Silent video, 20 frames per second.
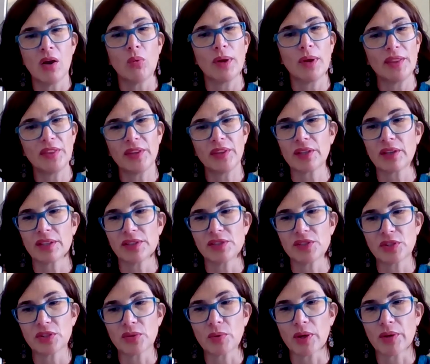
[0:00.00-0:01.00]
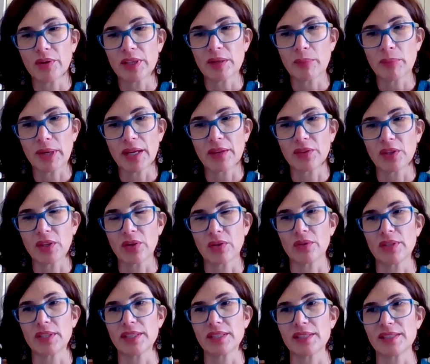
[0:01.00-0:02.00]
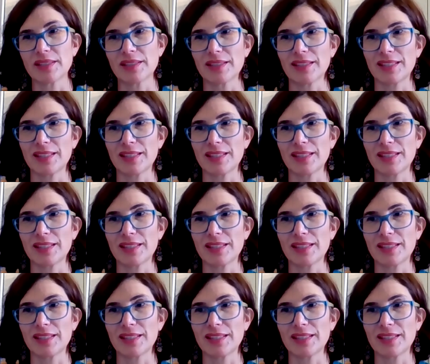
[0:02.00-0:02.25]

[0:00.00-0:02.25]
One thing I do worry about though is